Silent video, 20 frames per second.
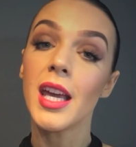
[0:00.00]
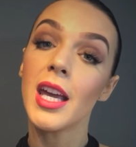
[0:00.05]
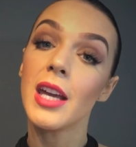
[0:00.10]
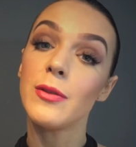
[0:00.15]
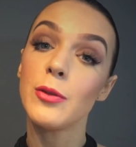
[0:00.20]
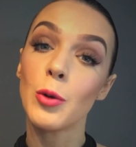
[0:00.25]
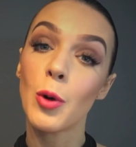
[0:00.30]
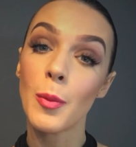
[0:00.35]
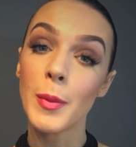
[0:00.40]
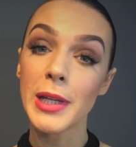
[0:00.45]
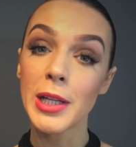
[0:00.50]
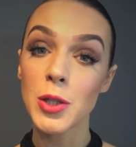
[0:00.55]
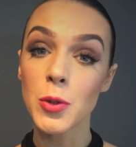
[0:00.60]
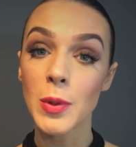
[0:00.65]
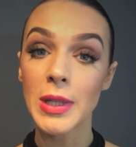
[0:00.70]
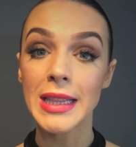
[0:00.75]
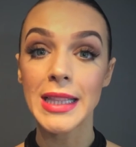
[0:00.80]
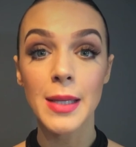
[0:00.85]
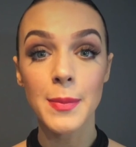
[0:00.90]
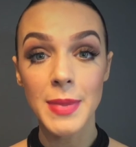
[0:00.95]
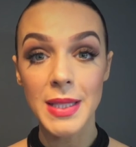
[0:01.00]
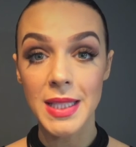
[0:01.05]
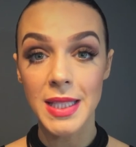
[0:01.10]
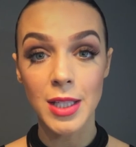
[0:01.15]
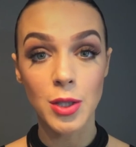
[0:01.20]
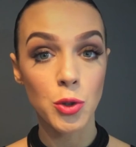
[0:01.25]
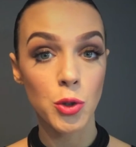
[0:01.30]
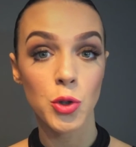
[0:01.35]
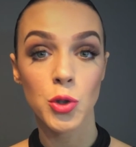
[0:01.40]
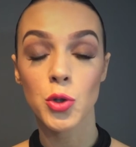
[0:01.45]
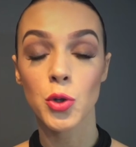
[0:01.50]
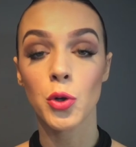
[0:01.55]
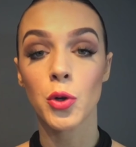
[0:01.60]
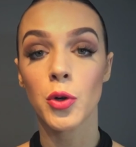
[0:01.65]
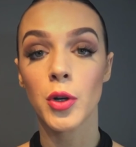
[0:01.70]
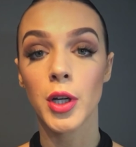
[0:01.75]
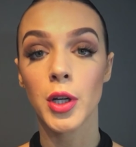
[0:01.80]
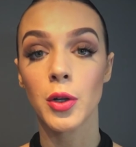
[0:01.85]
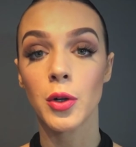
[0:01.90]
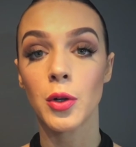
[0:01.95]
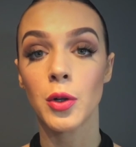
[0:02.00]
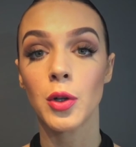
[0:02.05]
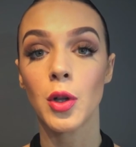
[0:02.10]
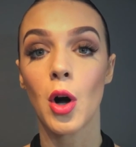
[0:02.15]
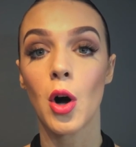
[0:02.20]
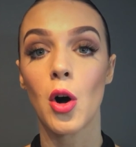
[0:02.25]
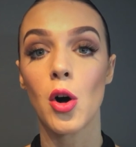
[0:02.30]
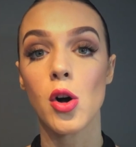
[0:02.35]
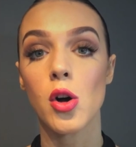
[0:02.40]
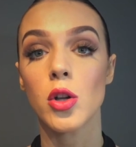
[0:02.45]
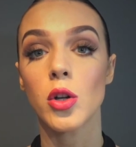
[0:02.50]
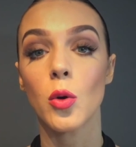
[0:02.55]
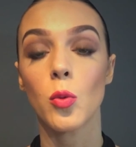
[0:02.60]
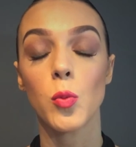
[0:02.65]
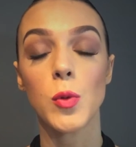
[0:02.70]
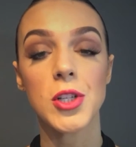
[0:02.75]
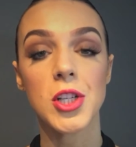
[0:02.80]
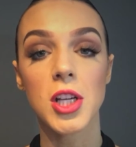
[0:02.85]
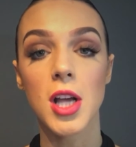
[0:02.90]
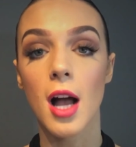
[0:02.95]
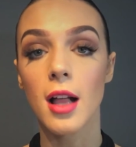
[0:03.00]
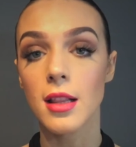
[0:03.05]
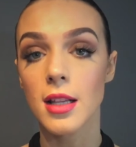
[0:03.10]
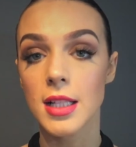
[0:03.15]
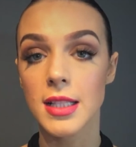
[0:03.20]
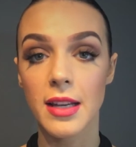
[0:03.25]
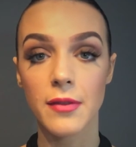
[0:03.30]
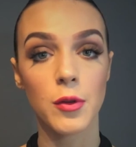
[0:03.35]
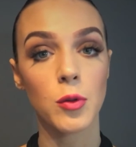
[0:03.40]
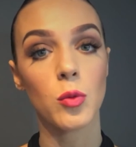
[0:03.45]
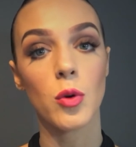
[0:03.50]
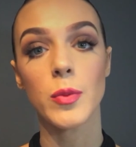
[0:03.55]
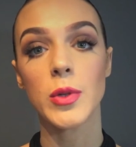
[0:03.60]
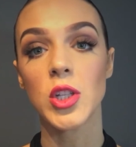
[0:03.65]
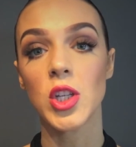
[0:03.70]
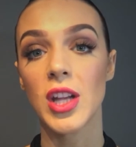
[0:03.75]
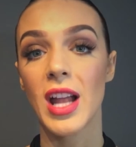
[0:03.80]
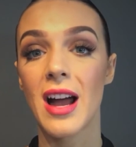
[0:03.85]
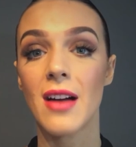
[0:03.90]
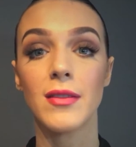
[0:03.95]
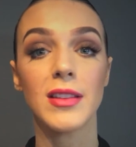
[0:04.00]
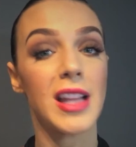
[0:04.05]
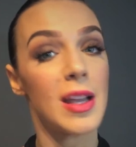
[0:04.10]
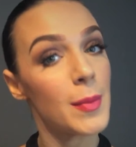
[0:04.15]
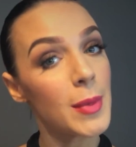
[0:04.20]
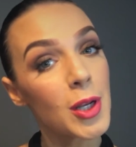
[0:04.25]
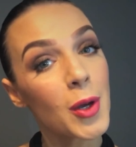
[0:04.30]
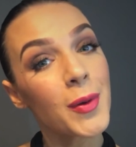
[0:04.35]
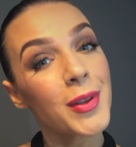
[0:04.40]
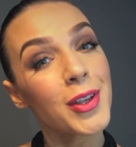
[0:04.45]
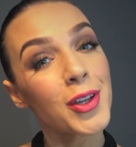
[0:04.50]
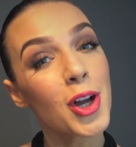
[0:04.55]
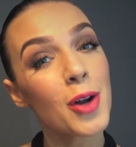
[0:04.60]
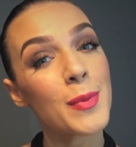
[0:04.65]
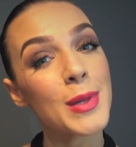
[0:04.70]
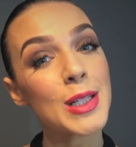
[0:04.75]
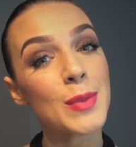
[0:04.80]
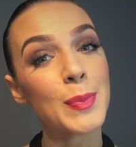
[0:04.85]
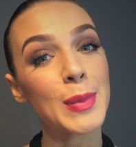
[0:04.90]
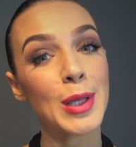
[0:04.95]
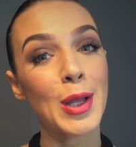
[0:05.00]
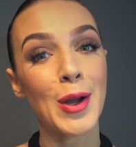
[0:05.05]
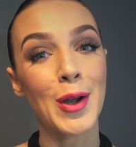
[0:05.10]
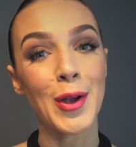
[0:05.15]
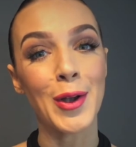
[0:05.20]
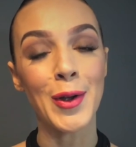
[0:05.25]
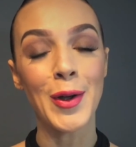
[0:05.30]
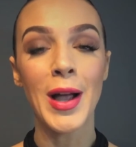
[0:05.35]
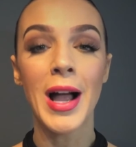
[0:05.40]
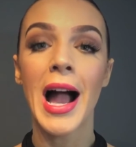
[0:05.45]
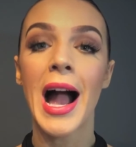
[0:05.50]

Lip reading: If you want me to do a lipstick tutorial on which colors every woman should have, let me know in the comments below.